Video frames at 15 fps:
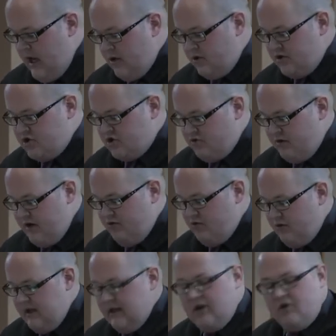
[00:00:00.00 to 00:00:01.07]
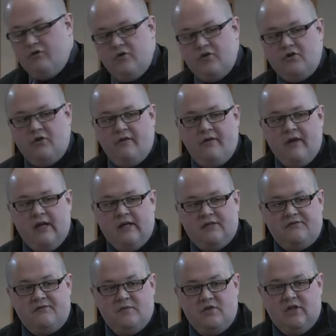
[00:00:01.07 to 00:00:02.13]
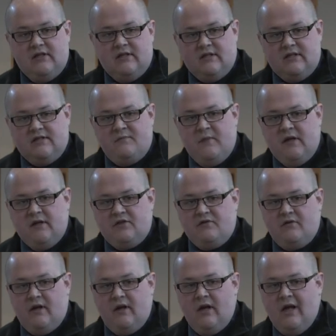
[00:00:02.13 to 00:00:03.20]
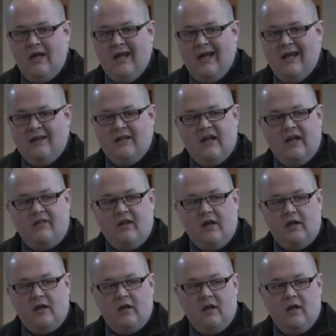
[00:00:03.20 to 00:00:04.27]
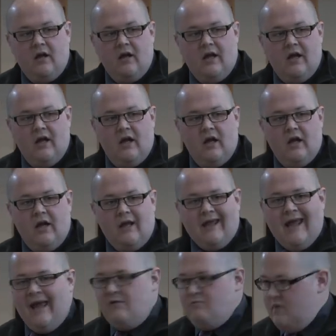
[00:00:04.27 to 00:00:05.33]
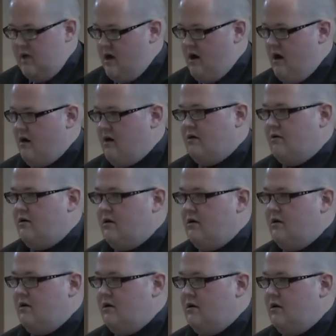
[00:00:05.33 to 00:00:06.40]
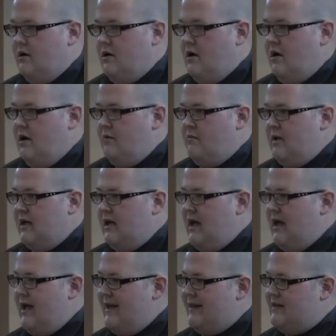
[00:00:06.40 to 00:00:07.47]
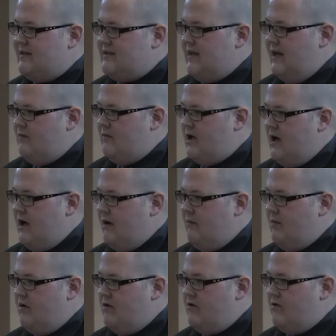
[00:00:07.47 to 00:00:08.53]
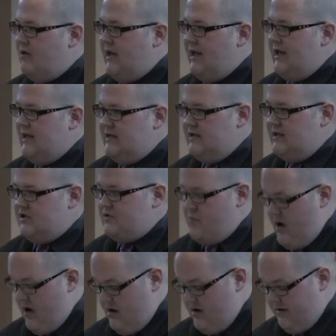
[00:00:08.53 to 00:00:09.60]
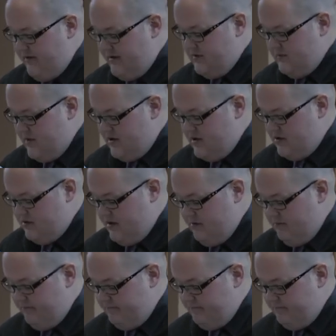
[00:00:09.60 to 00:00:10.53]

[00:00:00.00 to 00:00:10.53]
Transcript: There's three really crucial things from Jesus' ministry that I think can be hard, but at the same time, they're the easiest part of his ministry.